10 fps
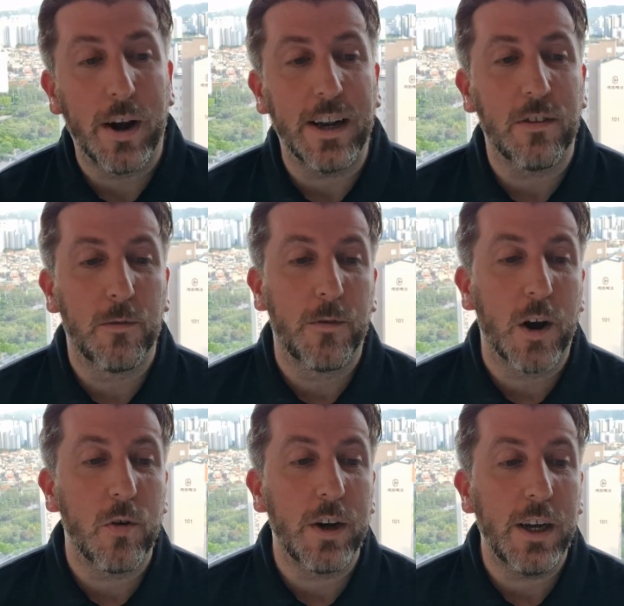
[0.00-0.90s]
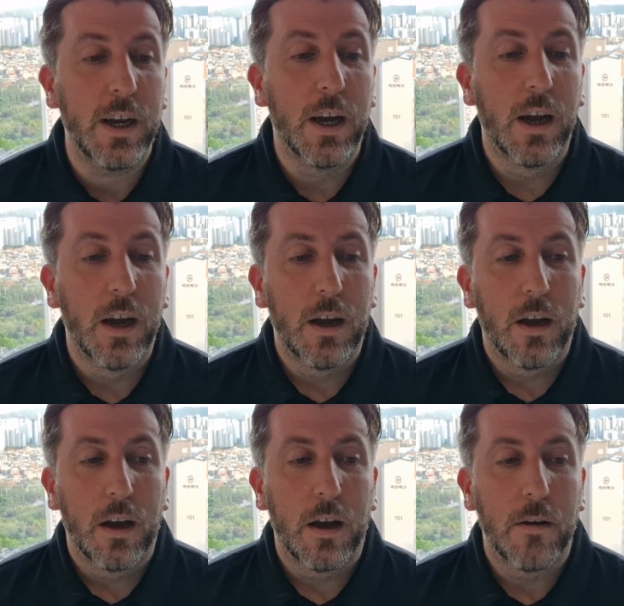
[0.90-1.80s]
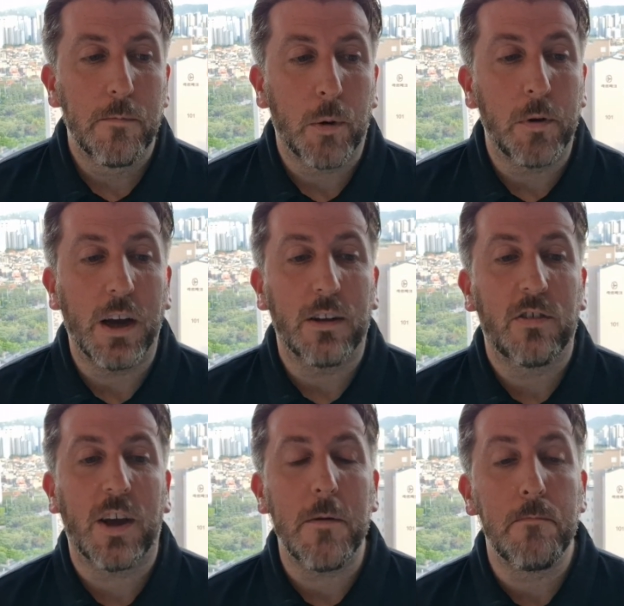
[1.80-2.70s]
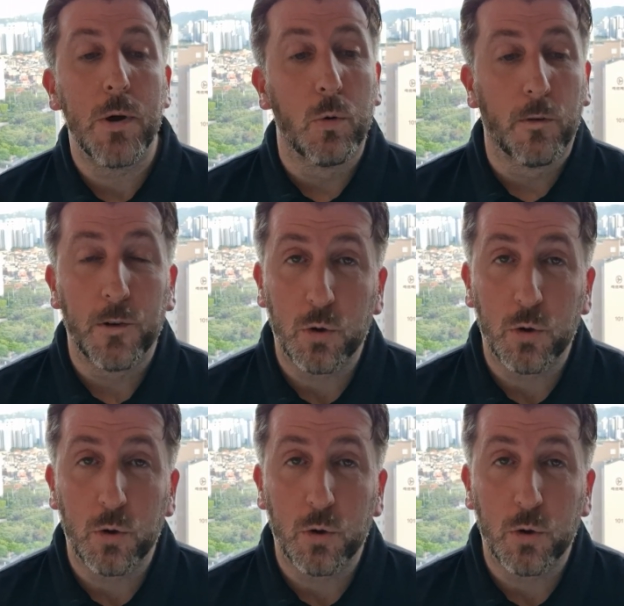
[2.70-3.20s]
It's very, probably I'd say, built for